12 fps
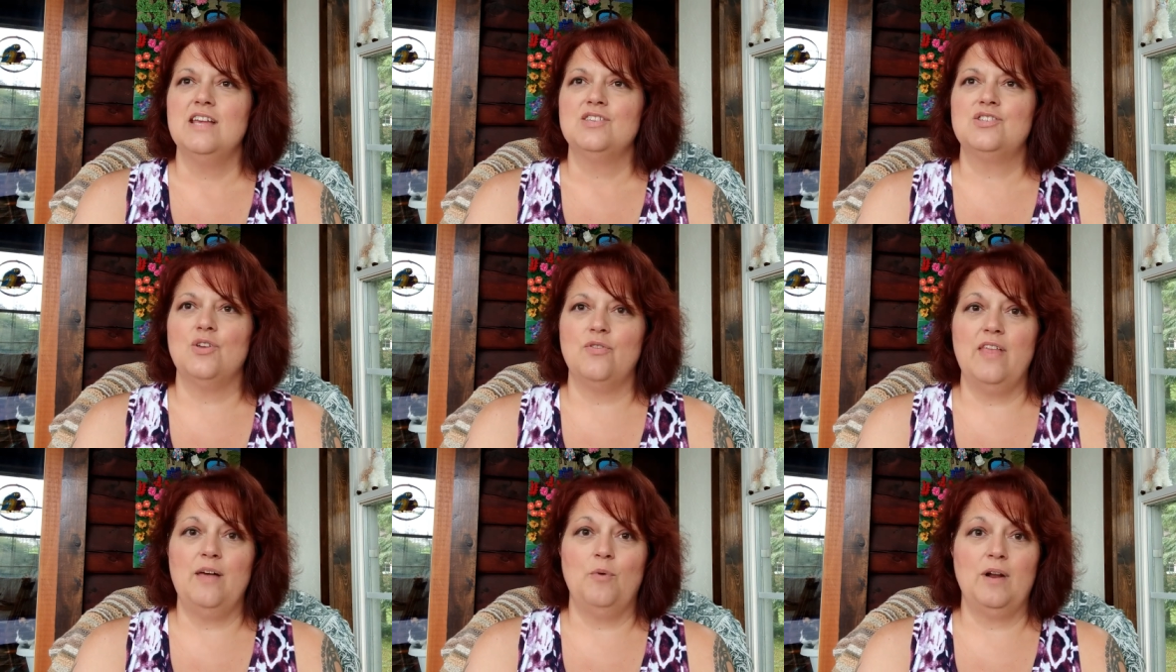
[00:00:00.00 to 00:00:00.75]
So
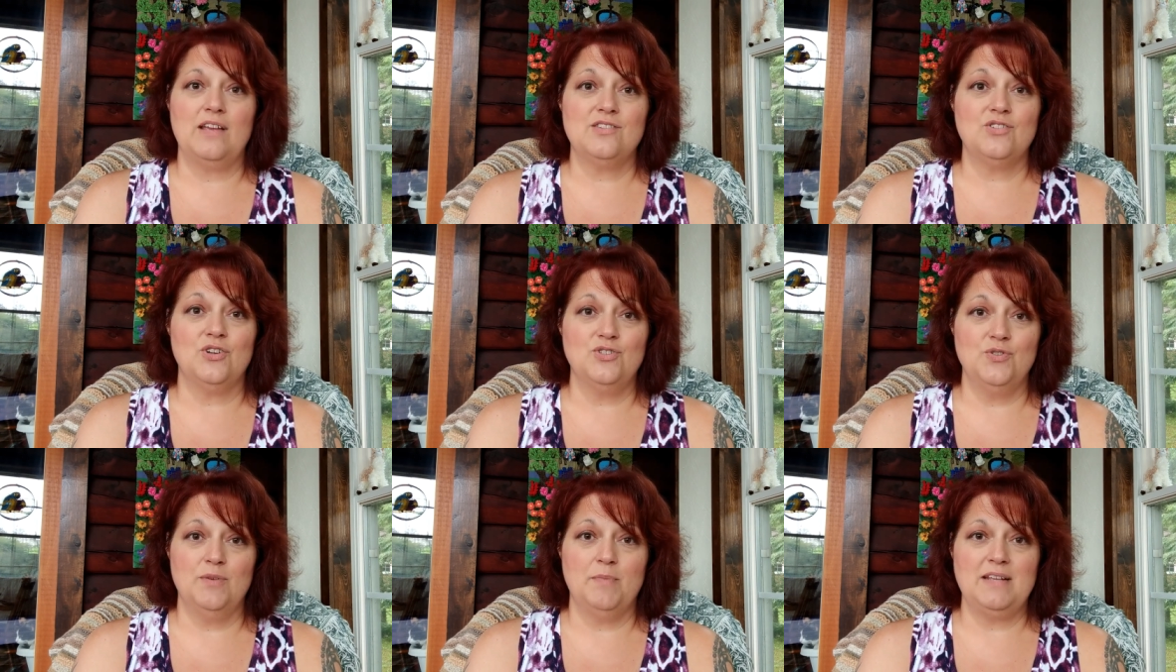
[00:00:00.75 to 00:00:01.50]
that when I start
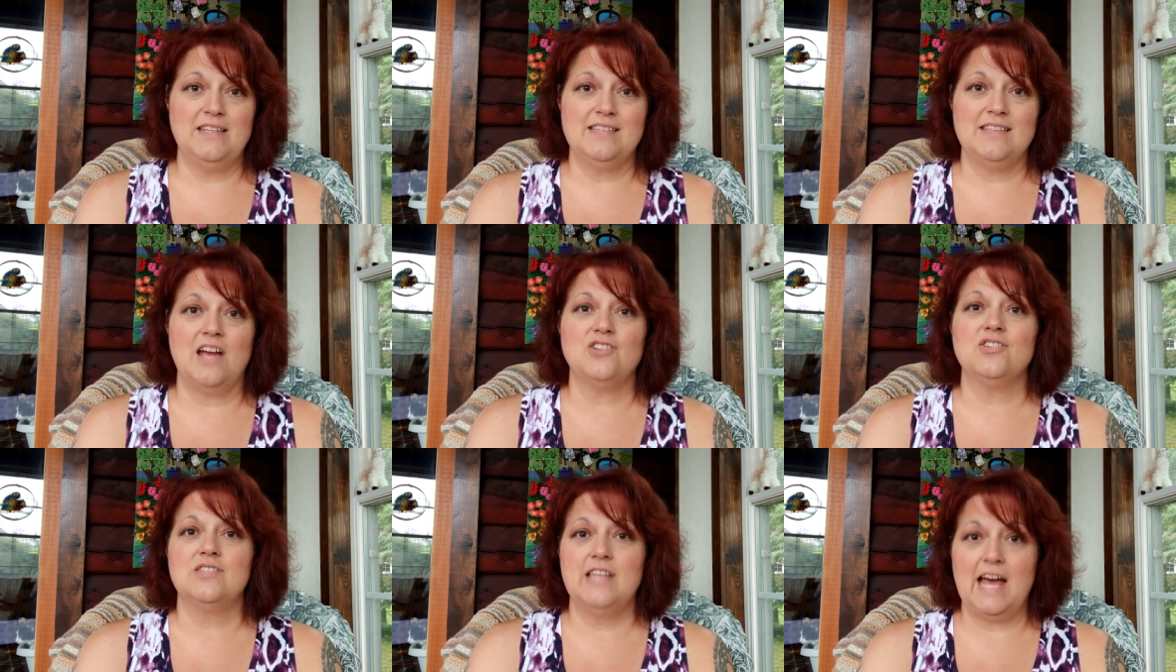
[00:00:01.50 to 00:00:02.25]
doing my
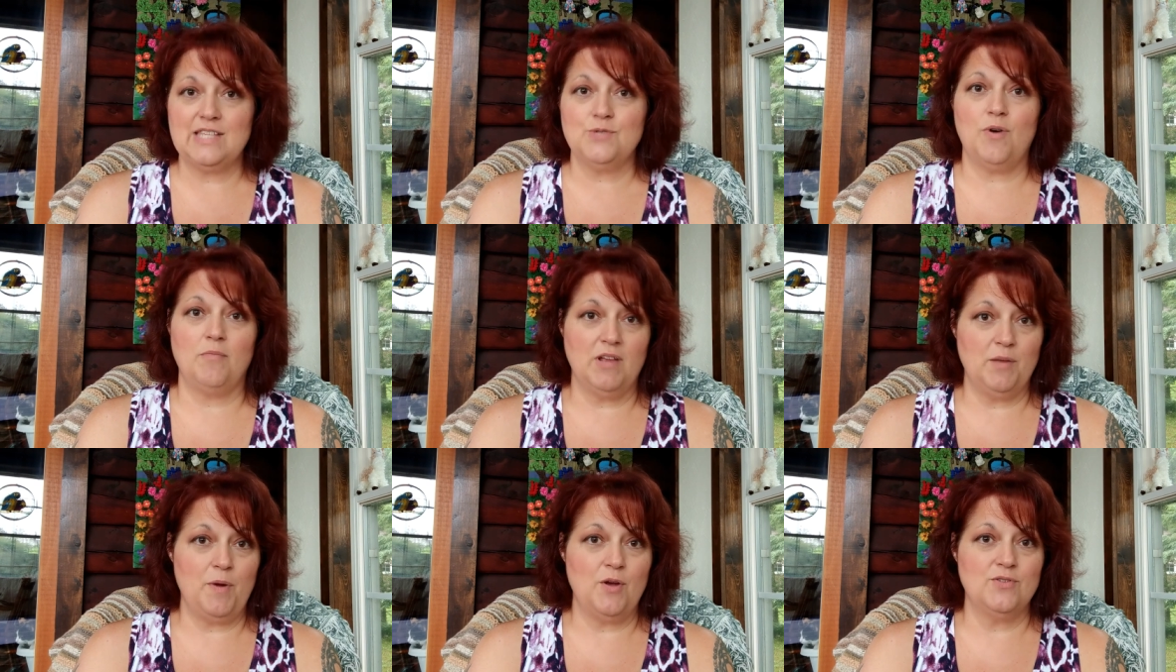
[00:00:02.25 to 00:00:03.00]
destashes, that's where I'm
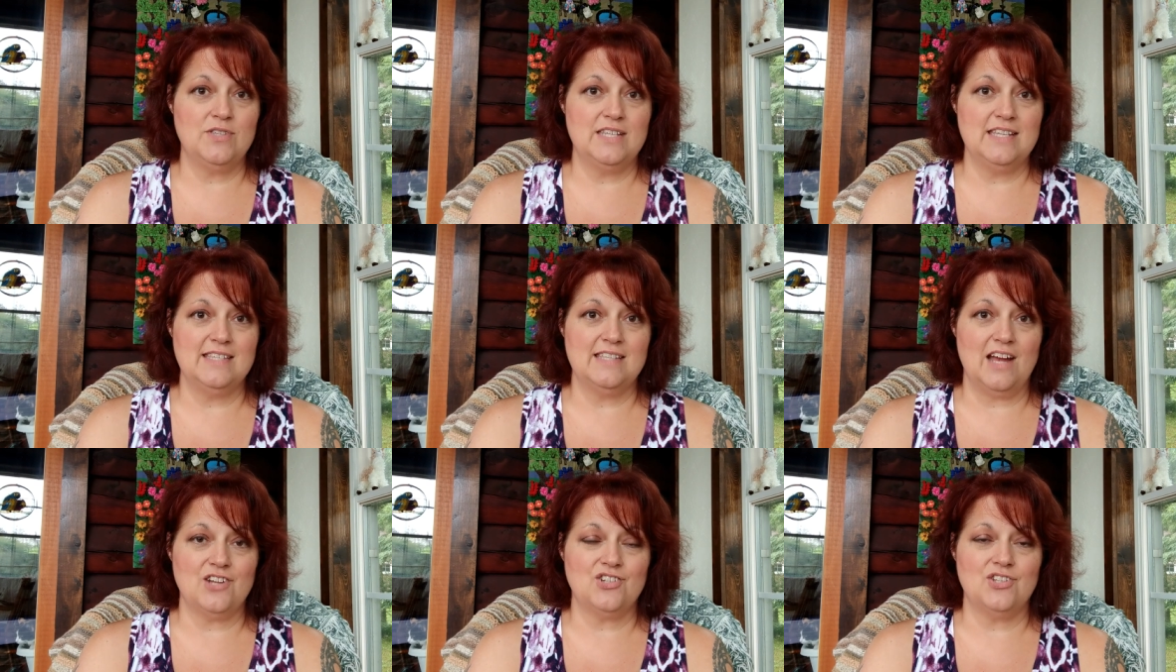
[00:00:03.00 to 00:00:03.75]
going to post
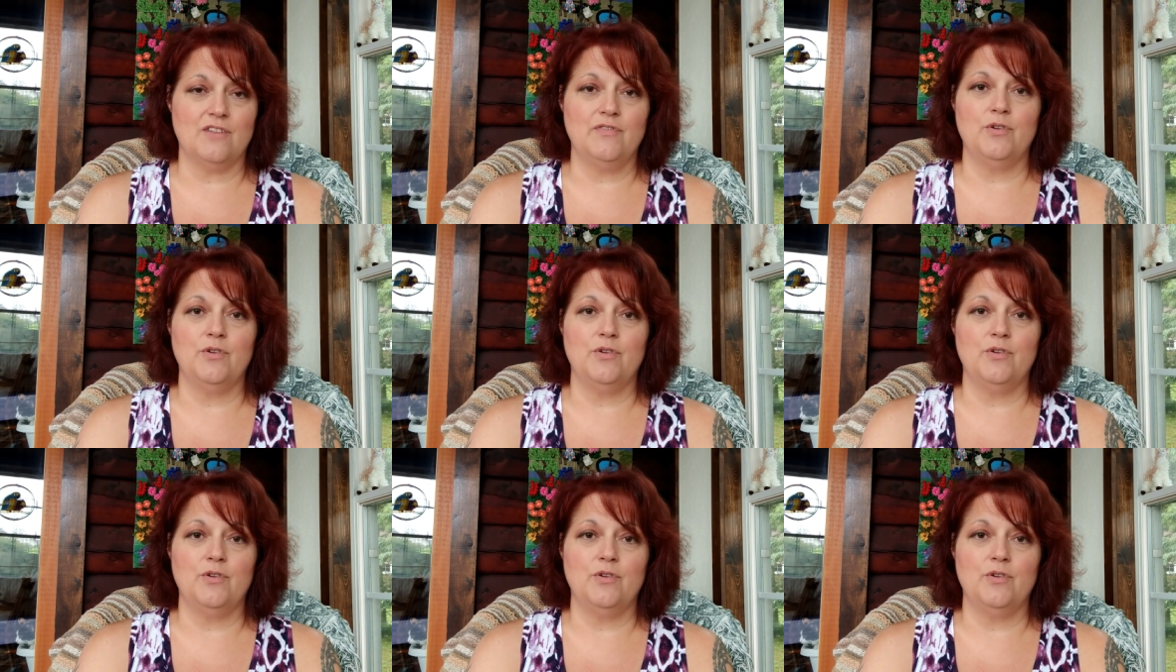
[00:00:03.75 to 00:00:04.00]
destash stuff.